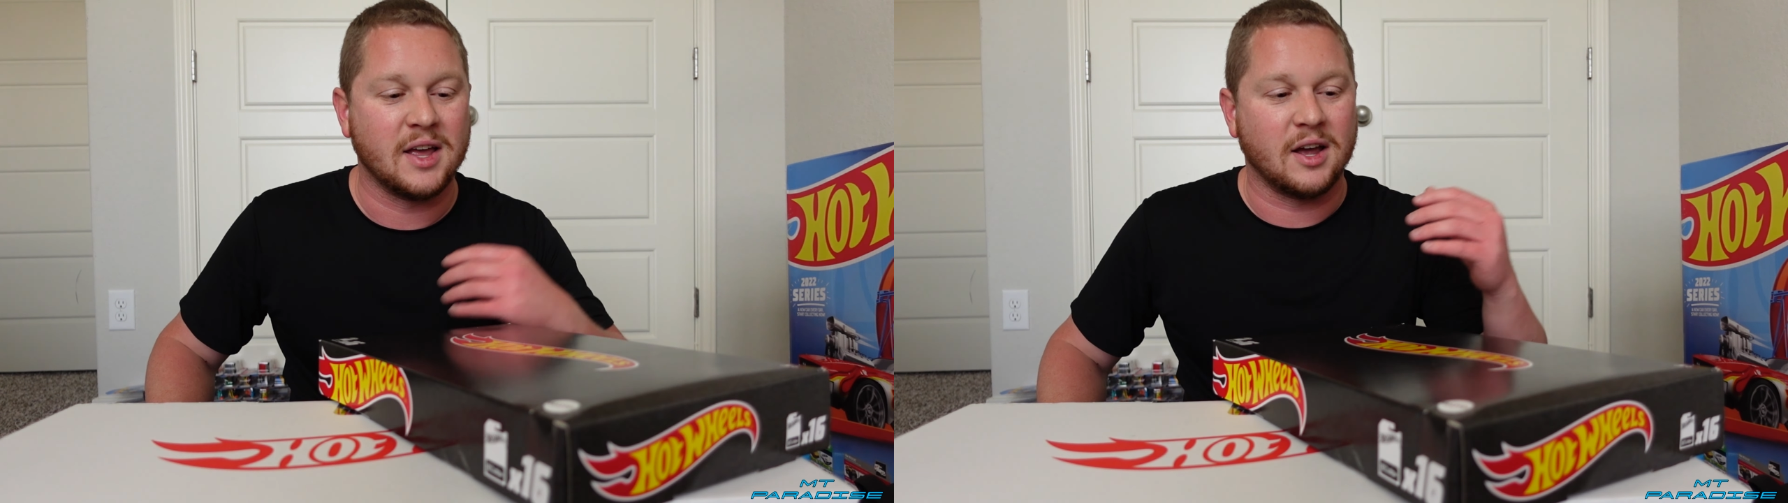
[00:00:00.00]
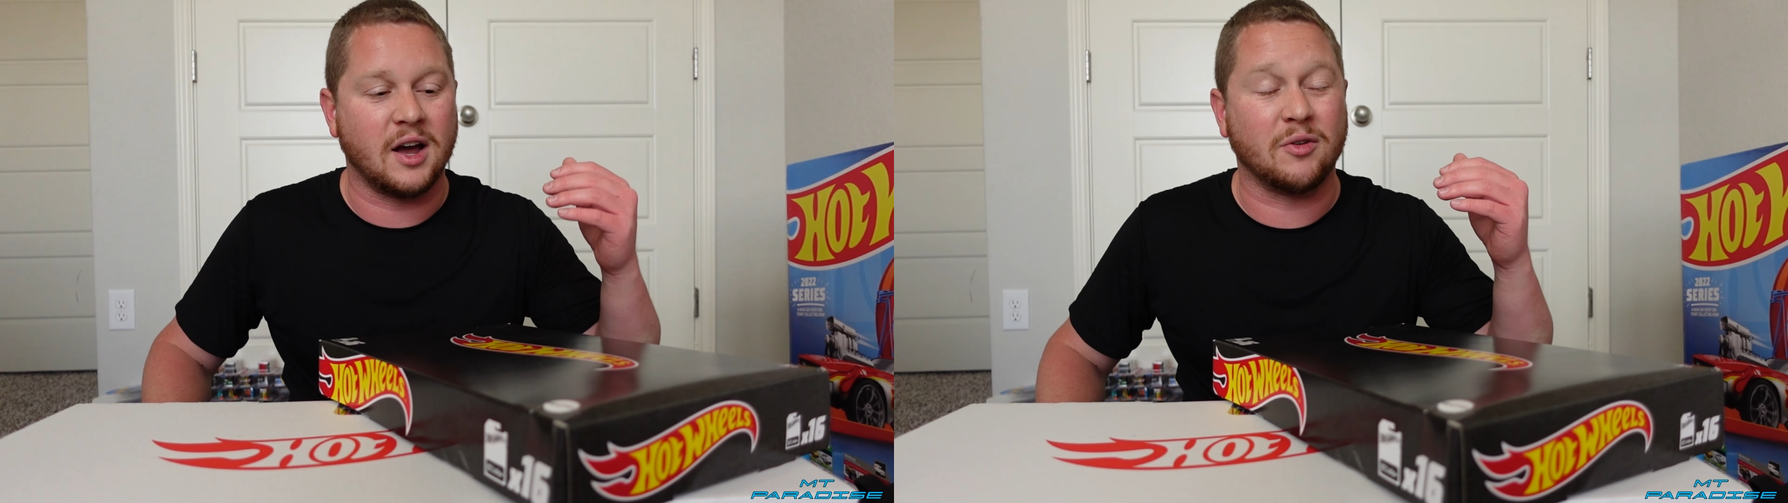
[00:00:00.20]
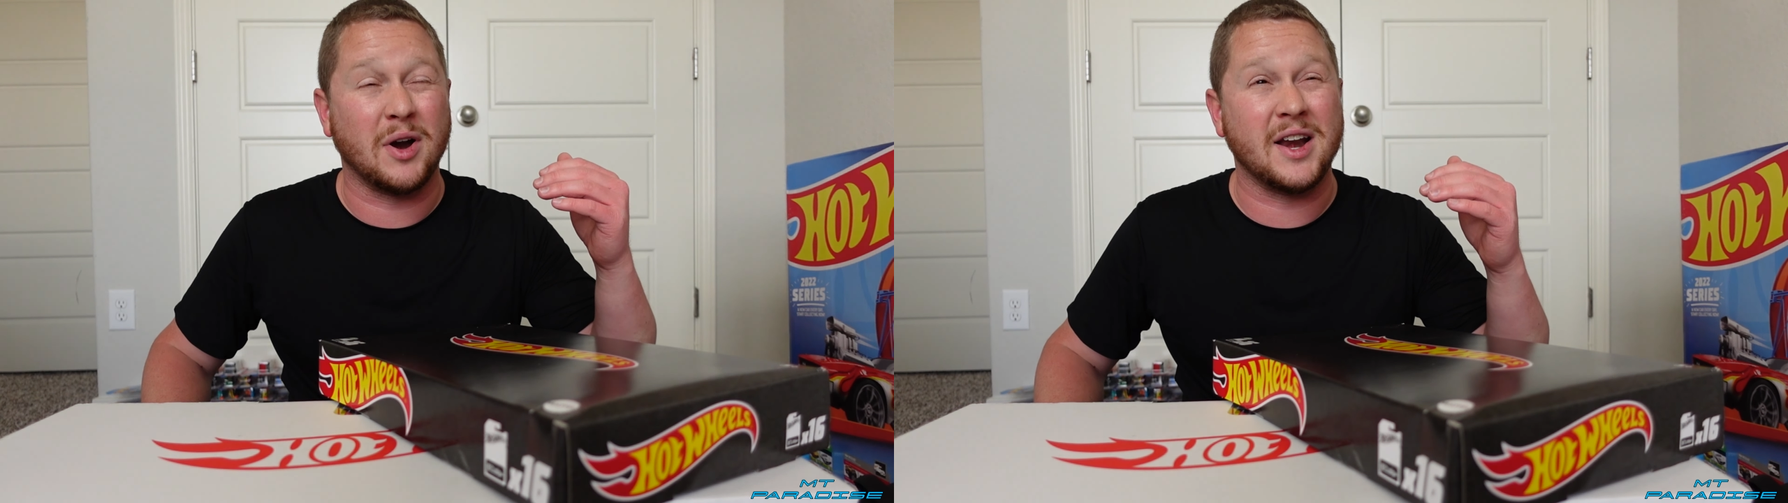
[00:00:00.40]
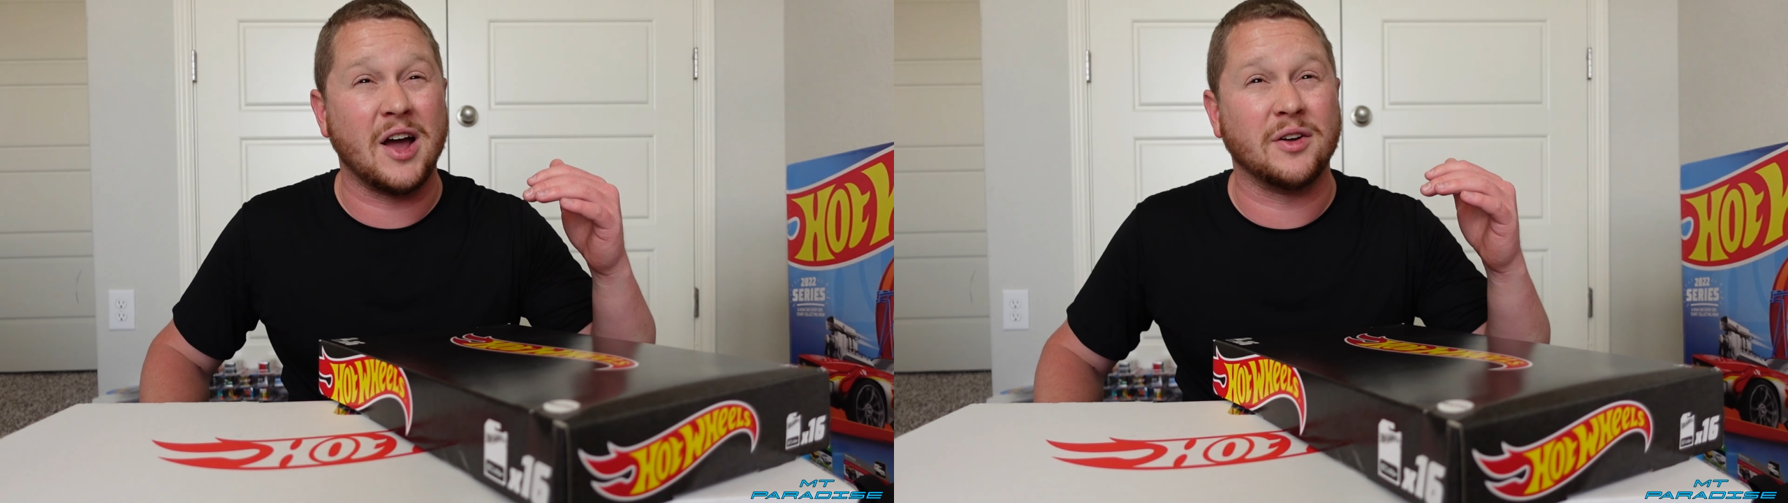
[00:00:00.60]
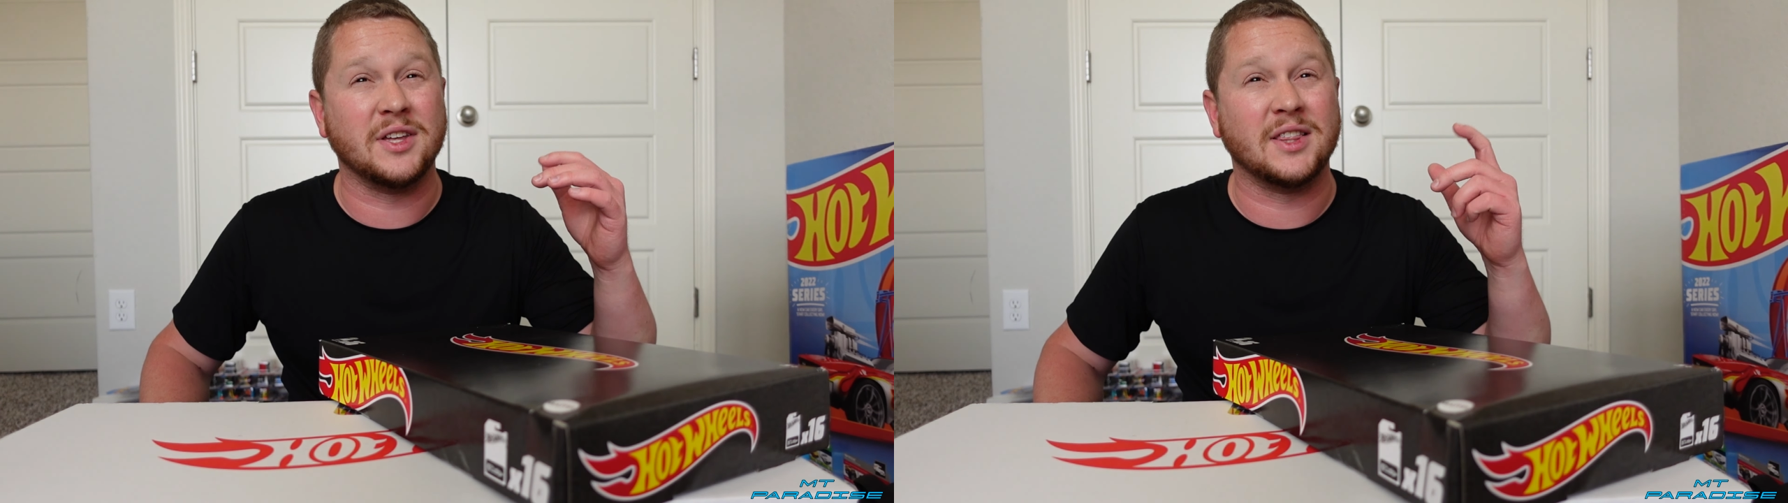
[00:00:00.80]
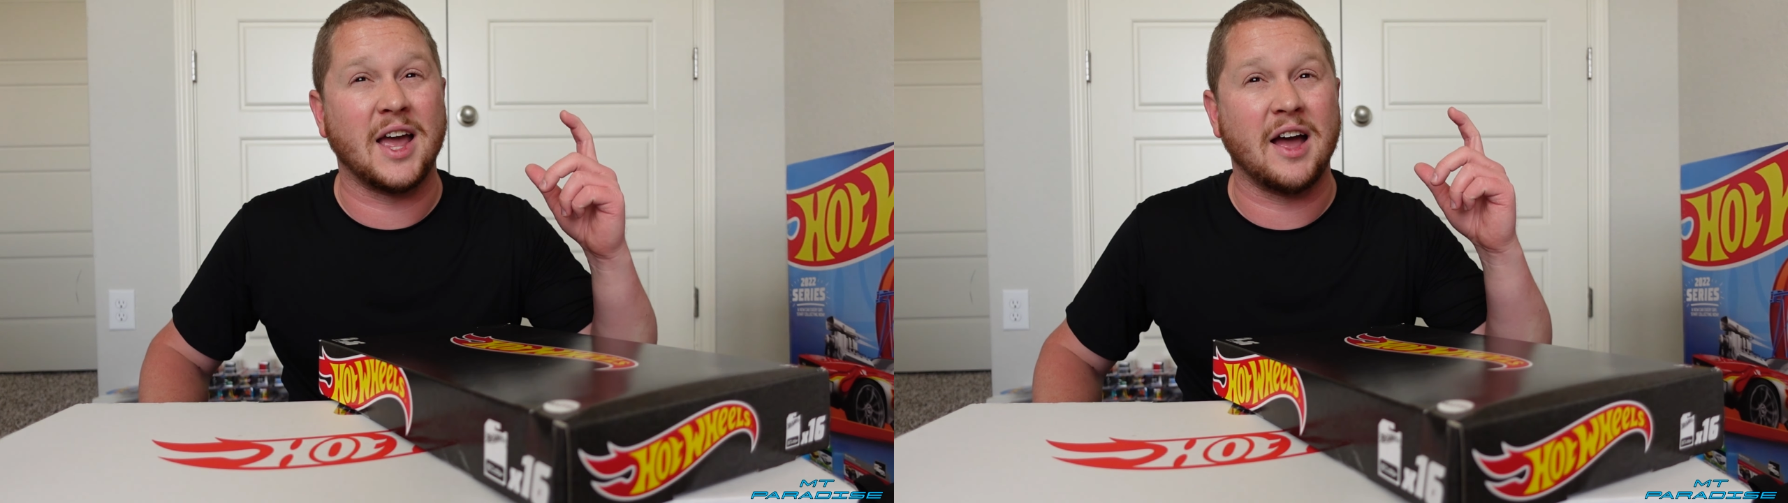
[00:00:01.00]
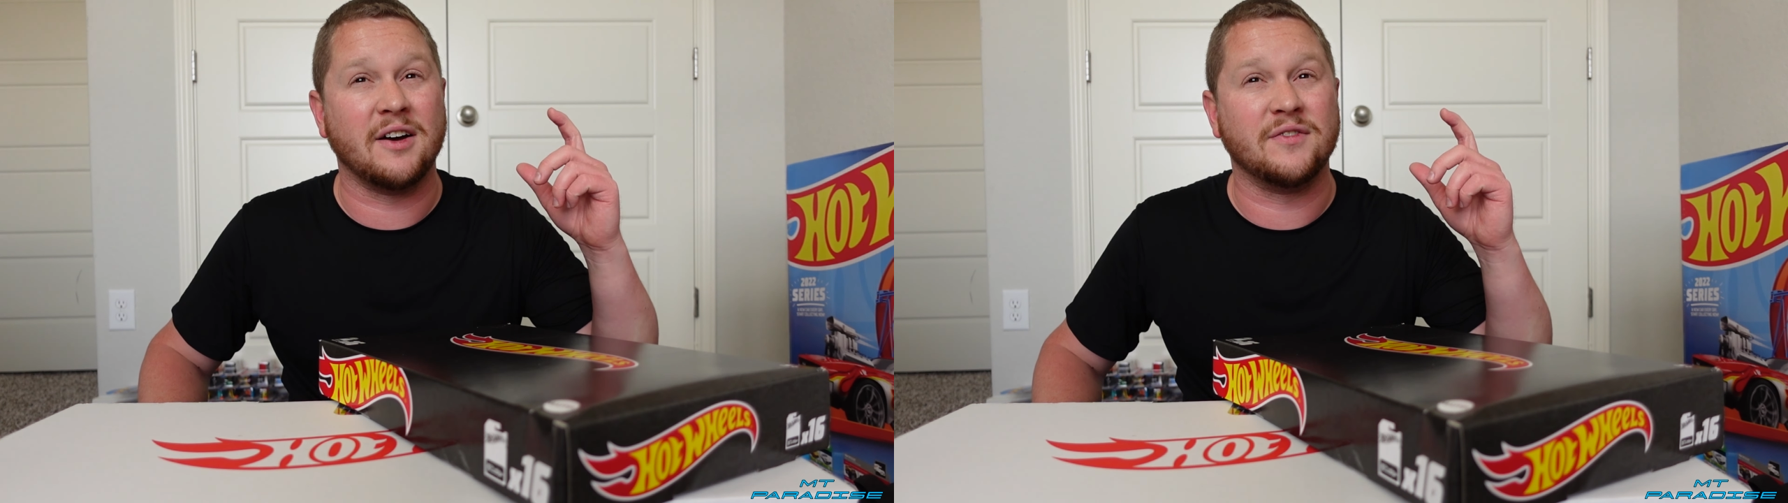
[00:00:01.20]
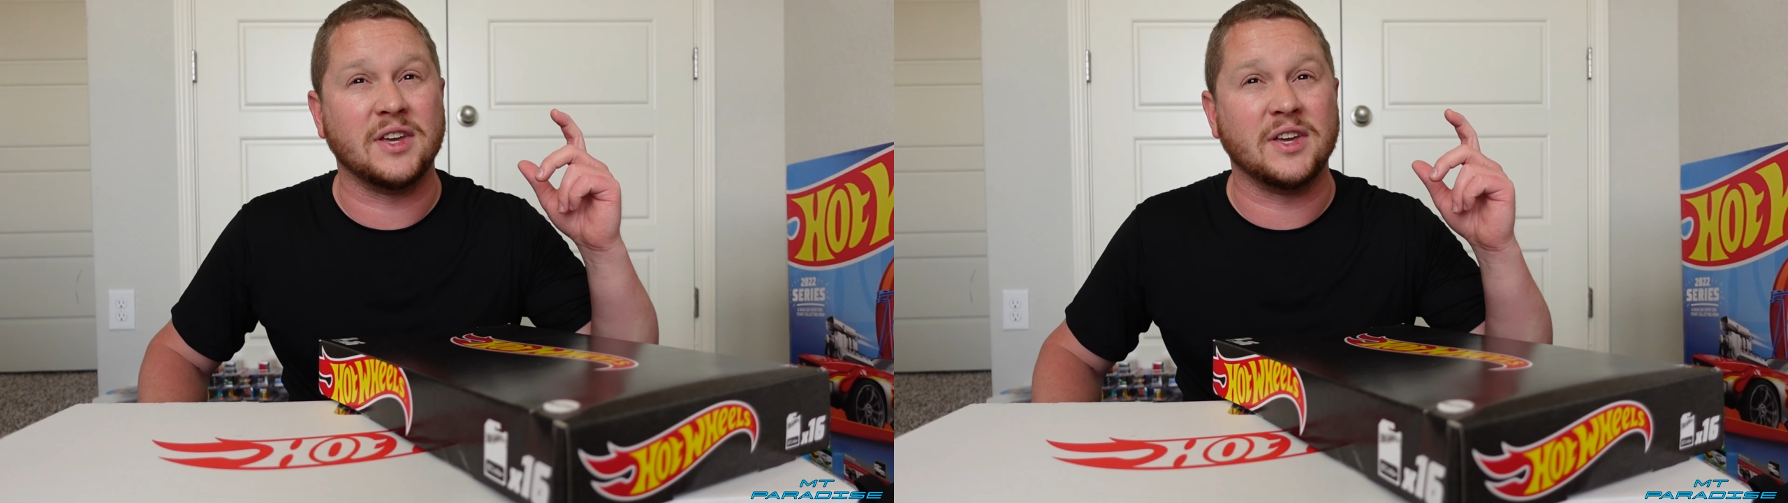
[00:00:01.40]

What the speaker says: Right now, I think they have